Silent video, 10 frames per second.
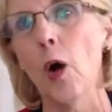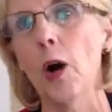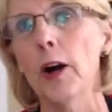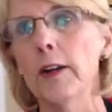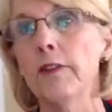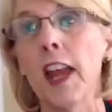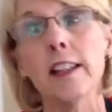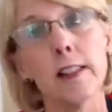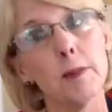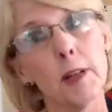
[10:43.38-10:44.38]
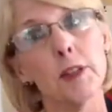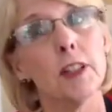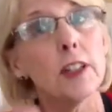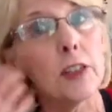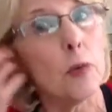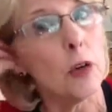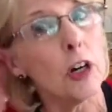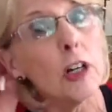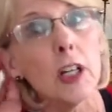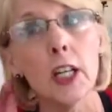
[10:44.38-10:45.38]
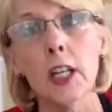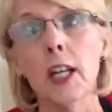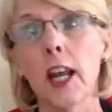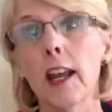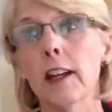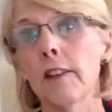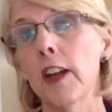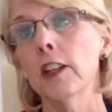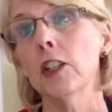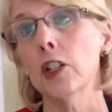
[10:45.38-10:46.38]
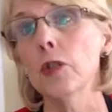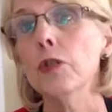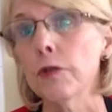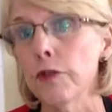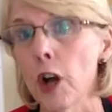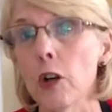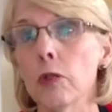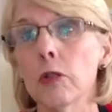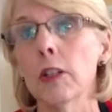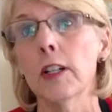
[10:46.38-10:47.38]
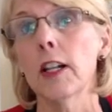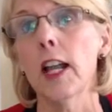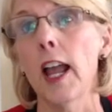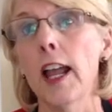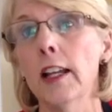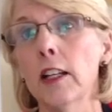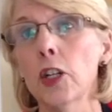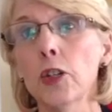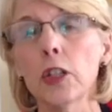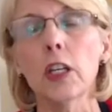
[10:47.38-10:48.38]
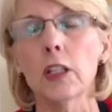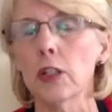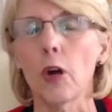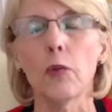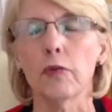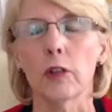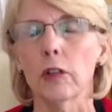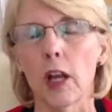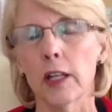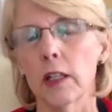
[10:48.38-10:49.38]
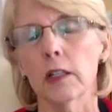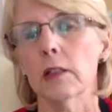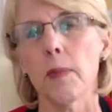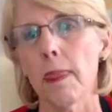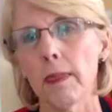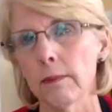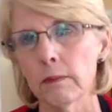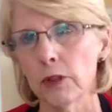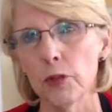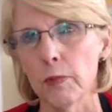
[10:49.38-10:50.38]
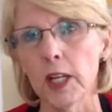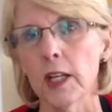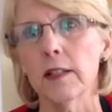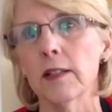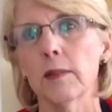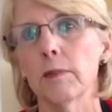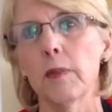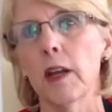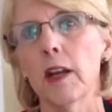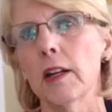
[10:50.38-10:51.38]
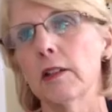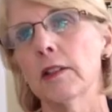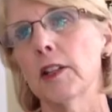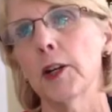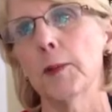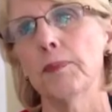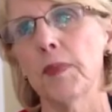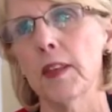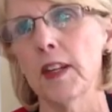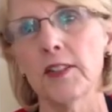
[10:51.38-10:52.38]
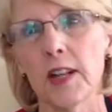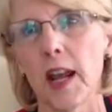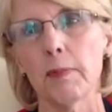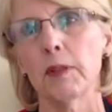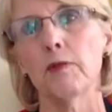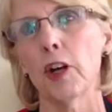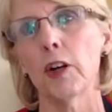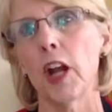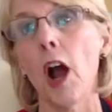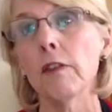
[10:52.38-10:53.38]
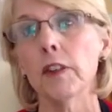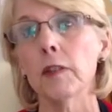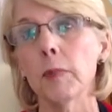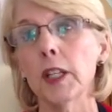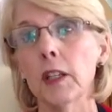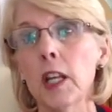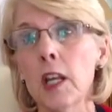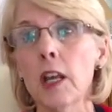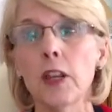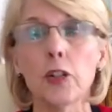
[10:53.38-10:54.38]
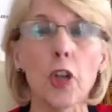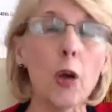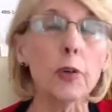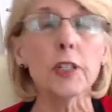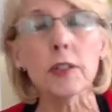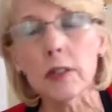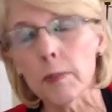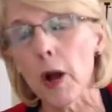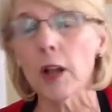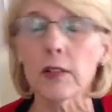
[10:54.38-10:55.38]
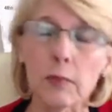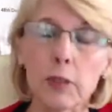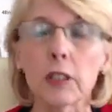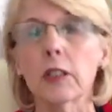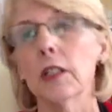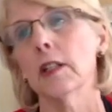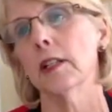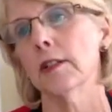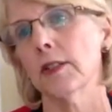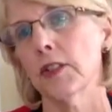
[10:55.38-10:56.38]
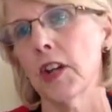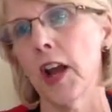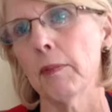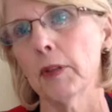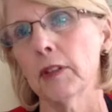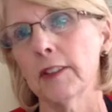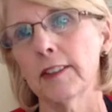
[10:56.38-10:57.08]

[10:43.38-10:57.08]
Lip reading: Or sometimes it doesn't work, and I've had to use the phone, and usually it's over like in 2 minutes, and it doesn't happen very often, but there's always the possibility that it's going to happen.